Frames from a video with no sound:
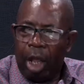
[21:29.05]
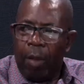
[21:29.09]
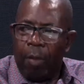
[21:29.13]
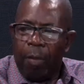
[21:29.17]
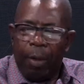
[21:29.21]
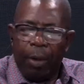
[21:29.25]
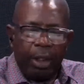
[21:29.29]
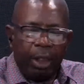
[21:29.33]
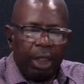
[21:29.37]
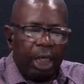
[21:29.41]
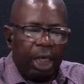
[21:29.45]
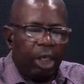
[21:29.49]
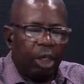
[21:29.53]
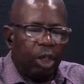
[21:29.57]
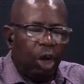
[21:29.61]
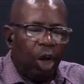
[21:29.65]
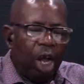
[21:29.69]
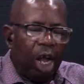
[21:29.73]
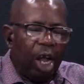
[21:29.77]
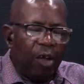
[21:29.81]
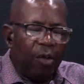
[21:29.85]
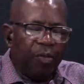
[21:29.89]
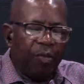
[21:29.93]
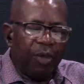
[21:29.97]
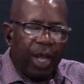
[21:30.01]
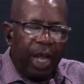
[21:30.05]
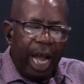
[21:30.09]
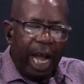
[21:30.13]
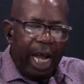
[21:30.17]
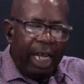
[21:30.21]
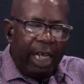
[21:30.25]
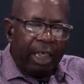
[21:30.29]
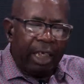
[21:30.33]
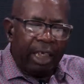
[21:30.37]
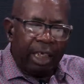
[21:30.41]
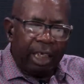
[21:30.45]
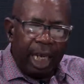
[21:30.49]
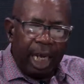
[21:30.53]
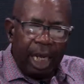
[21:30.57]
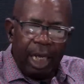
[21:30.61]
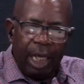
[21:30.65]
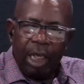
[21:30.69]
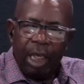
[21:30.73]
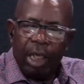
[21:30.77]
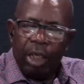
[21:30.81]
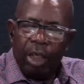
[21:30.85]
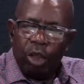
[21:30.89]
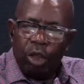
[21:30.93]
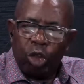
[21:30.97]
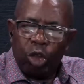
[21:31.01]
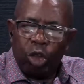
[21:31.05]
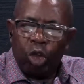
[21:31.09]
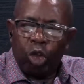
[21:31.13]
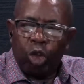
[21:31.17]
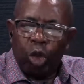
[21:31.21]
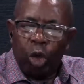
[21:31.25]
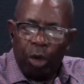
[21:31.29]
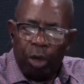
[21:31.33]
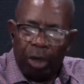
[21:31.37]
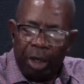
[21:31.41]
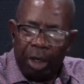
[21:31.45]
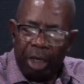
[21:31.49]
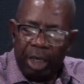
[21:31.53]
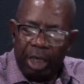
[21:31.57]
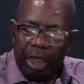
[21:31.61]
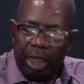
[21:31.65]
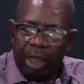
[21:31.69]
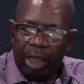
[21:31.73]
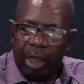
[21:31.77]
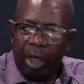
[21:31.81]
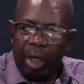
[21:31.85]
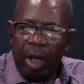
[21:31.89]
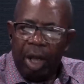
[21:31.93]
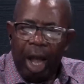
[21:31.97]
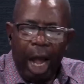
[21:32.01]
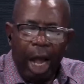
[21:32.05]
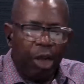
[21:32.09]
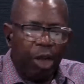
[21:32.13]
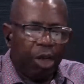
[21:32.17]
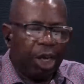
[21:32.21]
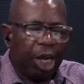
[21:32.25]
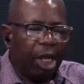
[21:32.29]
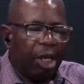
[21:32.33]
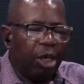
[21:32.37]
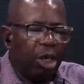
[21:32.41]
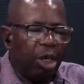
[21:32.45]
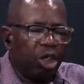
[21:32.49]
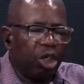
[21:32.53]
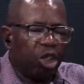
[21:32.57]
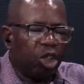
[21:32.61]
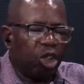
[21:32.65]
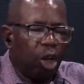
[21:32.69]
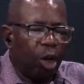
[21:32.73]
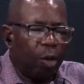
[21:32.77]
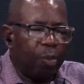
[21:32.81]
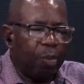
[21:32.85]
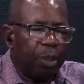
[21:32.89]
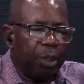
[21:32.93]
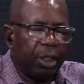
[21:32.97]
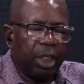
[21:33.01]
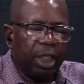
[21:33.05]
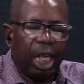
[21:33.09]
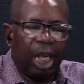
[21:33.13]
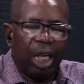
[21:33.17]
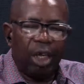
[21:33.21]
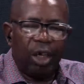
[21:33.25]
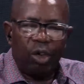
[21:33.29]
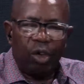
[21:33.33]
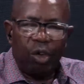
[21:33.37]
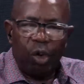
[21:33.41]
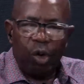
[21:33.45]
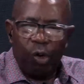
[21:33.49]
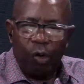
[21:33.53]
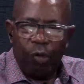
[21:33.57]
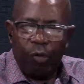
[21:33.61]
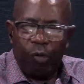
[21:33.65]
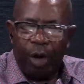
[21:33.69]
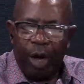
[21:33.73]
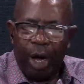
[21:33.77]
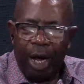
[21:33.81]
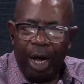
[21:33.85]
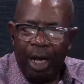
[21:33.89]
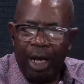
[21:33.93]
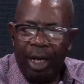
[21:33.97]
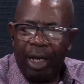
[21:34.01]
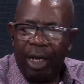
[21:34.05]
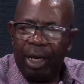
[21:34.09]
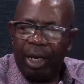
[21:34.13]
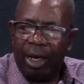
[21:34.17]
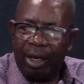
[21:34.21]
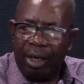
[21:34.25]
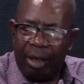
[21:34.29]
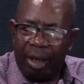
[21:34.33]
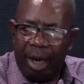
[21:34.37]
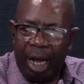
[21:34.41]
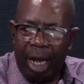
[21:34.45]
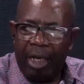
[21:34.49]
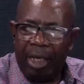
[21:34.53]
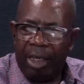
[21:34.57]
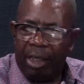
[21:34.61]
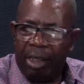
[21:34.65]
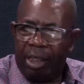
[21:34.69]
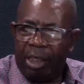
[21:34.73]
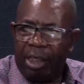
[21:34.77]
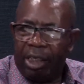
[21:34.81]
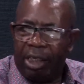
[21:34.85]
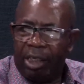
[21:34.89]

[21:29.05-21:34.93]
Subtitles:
But he don't have answer to it. And you cannot stop it overnight.